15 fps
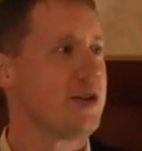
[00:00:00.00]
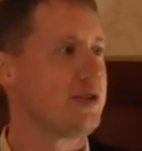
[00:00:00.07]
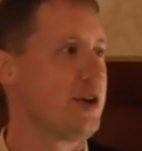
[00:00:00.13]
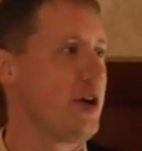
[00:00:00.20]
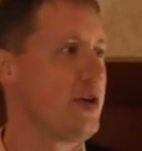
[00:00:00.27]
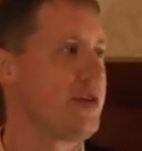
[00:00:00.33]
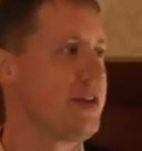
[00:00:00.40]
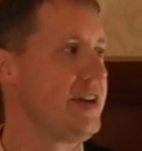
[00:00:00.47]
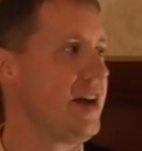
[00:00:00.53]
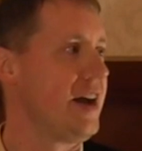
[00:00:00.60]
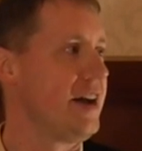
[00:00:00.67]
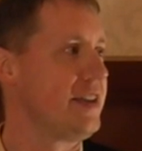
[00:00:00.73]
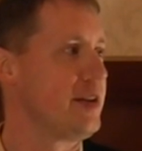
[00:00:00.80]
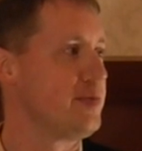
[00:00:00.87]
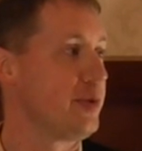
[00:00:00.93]
So
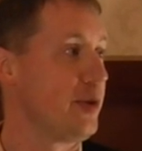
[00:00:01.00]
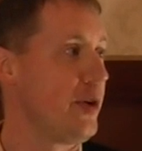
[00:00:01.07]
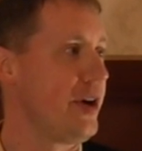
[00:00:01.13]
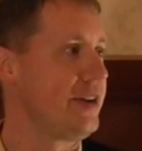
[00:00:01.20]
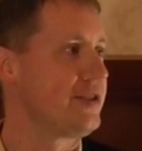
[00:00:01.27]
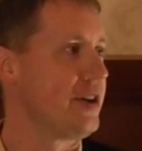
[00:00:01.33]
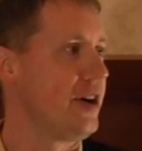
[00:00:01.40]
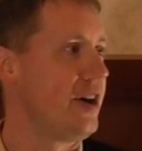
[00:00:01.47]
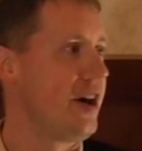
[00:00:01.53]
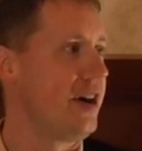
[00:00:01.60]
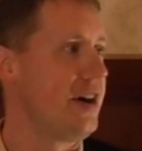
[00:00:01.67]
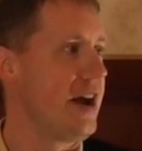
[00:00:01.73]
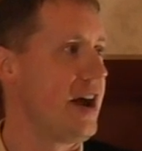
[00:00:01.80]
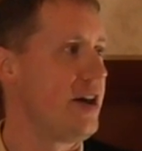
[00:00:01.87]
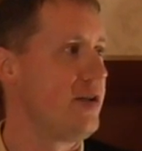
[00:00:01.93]
the employees
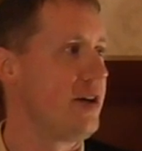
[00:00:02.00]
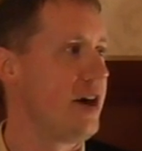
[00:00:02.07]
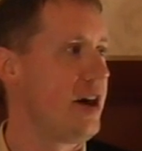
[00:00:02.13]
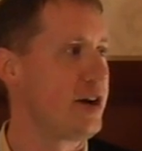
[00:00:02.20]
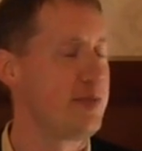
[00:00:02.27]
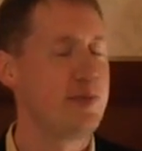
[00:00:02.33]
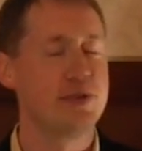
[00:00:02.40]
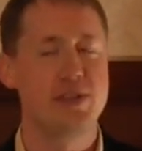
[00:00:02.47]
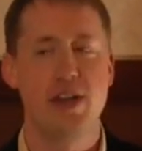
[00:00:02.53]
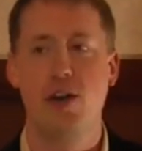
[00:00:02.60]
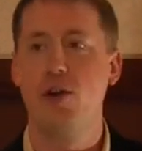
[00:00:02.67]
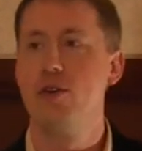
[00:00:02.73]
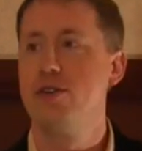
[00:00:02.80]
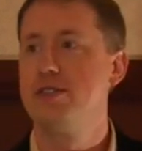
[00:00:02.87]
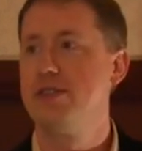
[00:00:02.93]
are now
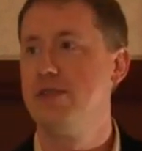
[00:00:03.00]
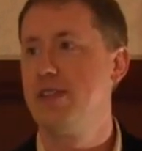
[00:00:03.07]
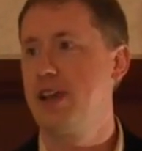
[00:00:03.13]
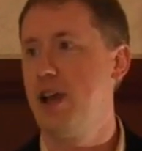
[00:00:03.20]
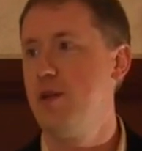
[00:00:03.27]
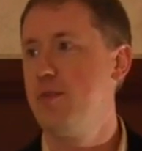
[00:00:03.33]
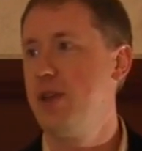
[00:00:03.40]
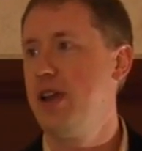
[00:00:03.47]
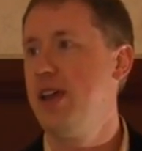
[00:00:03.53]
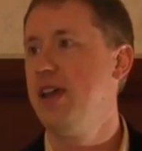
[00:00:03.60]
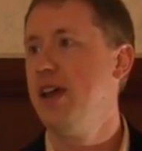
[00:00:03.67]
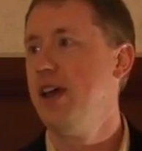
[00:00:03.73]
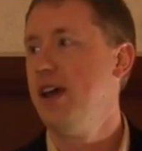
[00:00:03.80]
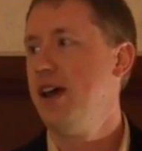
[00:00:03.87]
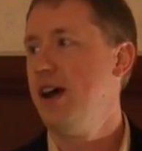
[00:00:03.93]
100% owners of the
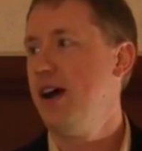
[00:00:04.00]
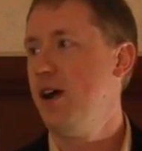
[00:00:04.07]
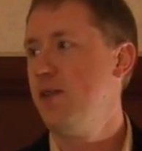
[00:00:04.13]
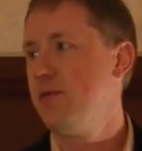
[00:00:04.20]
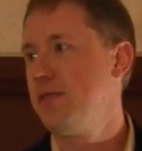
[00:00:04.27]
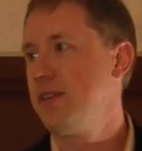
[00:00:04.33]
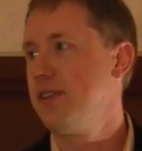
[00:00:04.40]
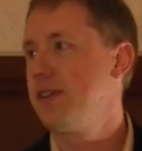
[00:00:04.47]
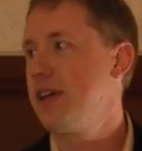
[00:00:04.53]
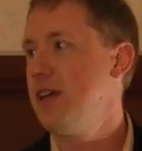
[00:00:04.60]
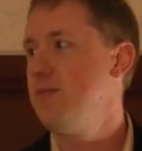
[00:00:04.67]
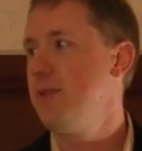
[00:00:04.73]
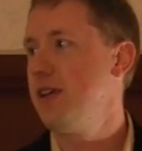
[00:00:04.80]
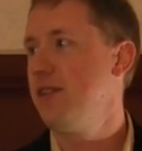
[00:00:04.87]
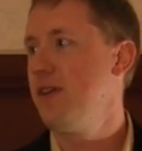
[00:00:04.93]
company. Hopefully they'll
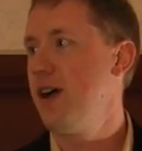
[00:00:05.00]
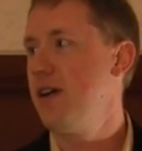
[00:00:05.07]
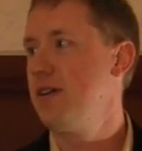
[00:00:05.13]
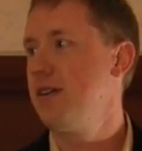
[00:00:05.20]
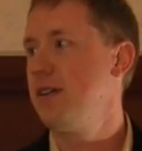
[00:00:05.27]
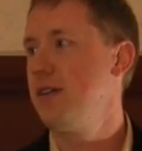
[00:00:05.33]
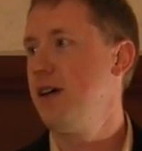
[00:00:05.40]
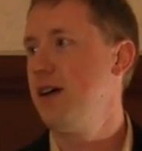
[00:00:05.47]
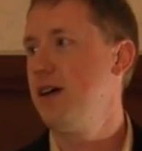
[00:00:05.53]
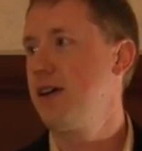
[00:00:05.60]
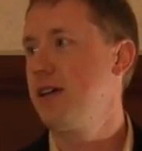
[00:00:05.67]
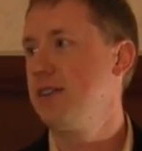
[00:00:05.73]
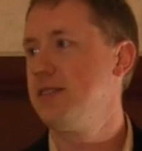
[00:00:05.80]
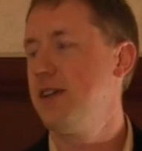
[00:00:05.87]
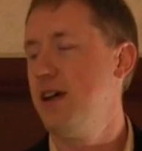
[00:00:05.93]
keep me around
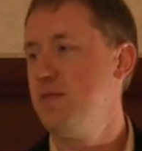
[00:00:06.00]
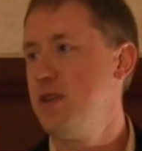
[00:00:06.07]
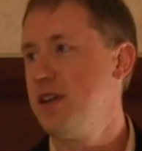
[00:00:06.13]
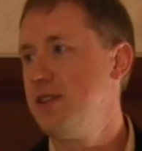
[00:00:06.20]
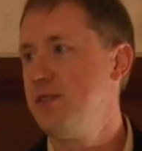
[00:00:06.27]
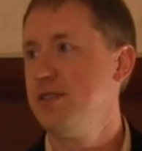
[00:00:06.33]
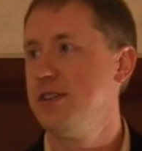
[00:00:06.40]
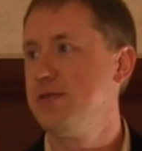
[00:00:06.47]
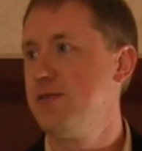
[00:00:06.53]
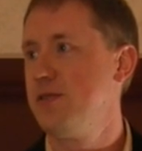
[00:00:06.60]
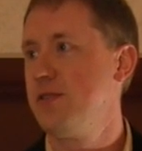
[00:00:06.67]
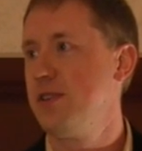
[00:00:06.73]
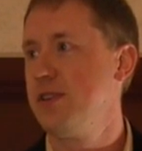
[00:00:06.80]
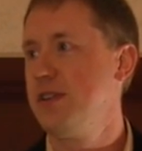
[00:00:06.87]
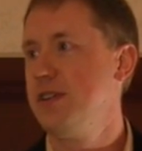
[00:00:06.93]
because I've been doing this
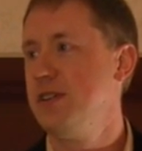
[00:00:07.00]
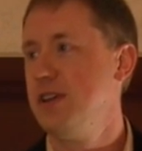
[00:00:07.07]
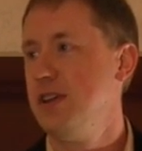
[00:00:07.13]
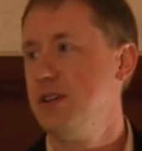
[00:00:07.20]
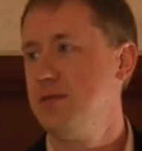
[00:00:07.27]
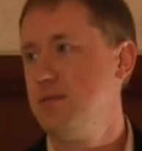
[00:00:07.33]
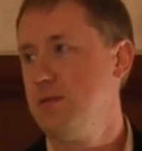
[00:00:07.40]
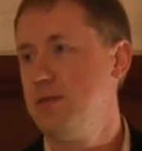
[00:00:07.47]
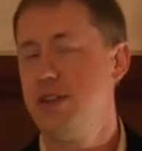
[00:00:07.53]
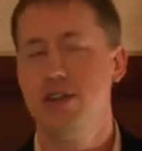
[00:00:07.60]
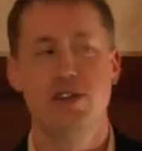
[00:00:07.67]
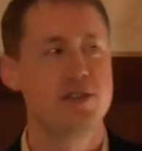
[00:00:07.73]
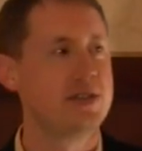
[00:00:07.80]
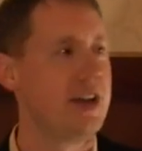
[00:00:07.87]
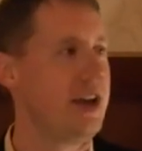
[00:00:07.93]
for 30
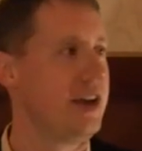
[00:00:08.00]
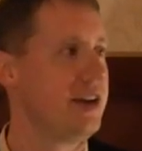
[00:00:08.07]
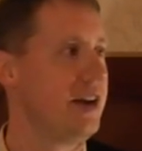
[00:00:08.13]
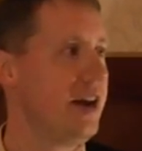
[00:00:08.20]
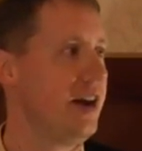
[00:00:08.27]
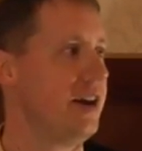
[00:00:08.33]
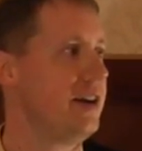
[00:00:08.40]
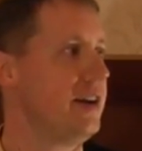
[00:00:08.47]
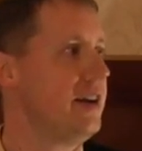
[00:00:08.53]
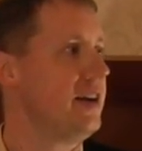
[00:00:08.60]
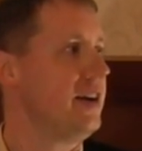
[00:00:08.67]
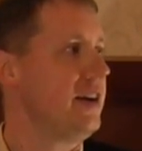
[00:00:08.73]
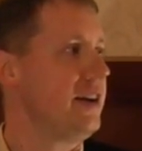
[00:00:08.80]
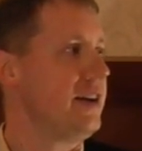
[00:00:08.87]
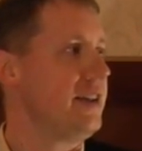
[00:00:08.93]
years, and
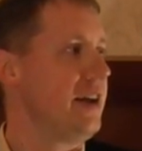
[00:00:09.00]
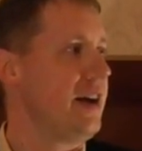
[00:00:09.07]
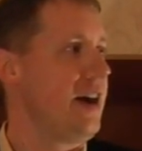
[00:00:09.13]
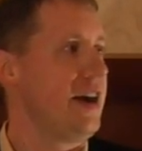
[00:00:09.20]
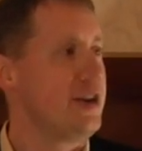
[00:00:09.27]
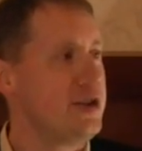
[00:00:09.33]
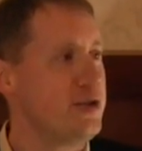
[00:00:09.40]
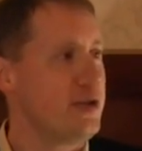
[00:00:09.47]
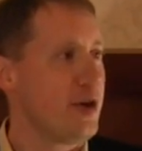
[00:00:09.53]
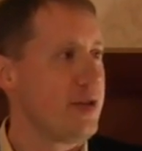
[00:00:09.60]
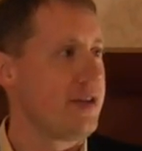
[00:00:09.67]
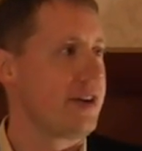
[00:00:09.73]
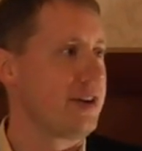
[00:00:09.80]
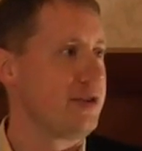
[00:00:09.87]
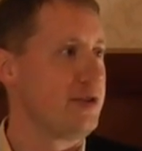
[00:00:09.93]
I do know
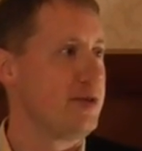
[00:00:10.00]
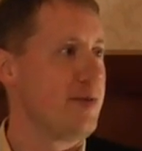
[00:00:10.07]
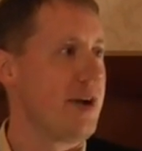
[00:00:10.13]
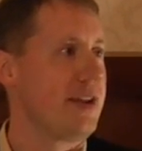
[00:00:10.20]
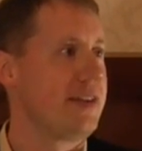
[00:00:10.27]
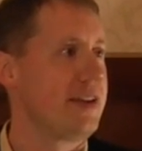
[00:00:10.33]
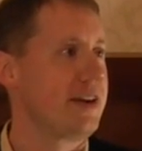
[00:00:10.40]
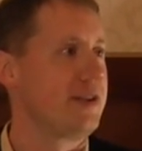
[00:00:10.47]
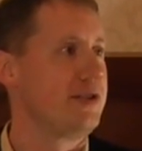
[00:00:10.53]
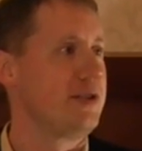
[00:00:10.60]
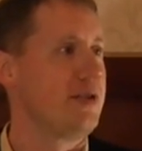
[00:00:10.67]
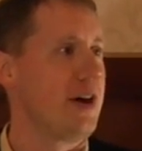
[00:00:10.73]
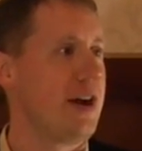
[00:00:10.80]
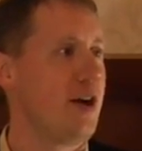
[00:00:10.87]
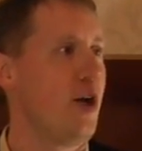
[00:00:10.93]
a thing or two about a thing or
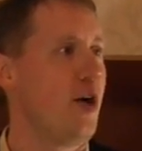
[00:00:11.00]
two, I